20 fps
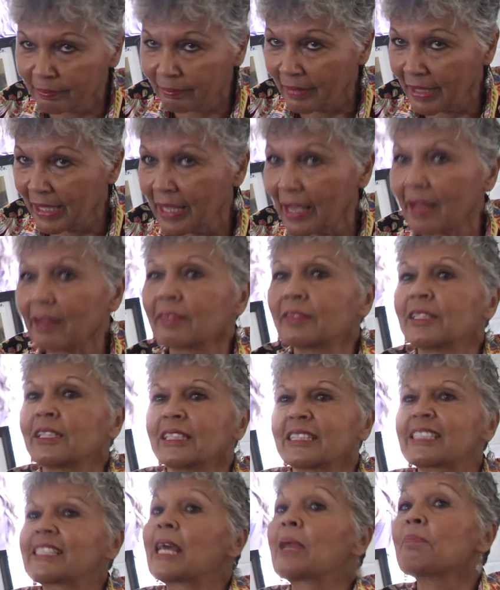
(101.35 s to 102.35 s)
Yeah,
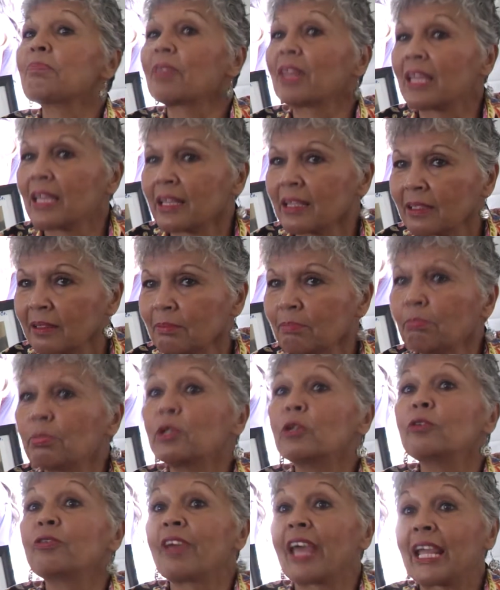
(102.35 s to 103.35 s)
same thing,
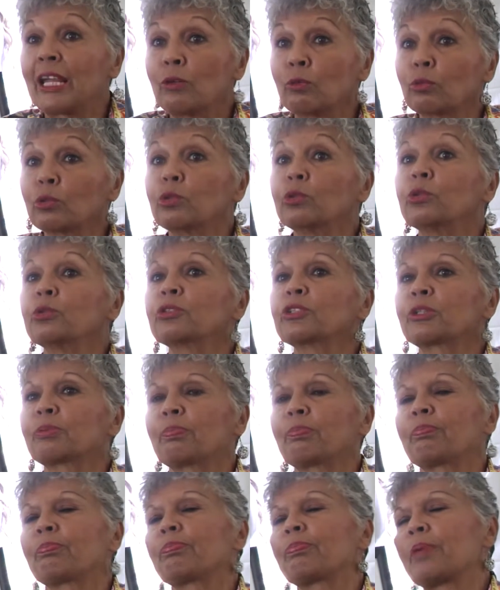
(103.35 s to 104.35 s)
blue vein rules,
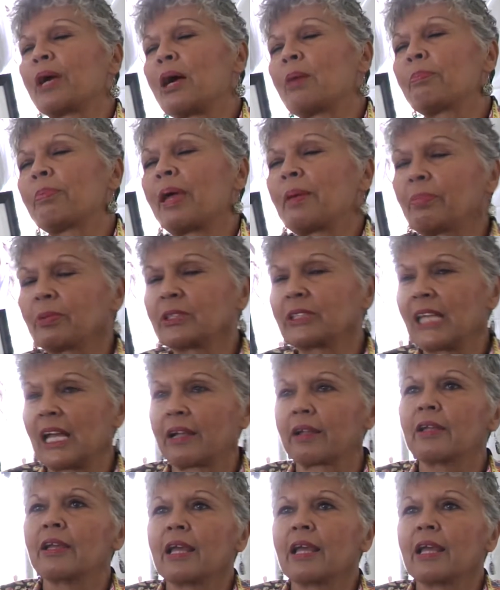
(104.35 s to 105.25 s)
brown paper sack.